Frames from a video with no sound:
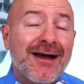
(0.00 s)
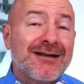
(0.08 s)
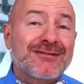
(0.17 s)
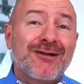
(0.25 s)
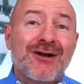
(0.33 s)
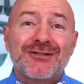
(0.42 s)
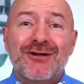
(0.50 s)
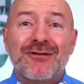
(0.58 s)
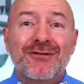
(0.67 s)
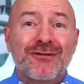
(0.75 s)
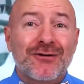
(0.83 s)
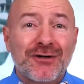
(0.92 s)
has lost
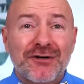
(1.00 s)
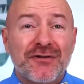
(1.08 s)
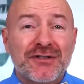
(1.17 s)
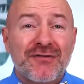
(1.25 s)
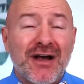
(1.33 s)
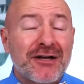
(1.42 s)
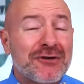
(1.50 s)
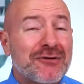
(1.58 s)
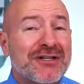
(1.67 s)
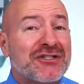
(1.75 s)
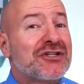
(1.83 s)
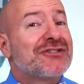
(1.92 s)
a third of its
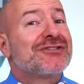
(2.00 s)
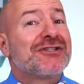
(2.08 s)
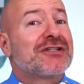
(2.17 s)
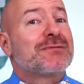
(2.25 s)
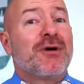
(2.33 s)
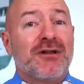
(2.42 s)
value in just 6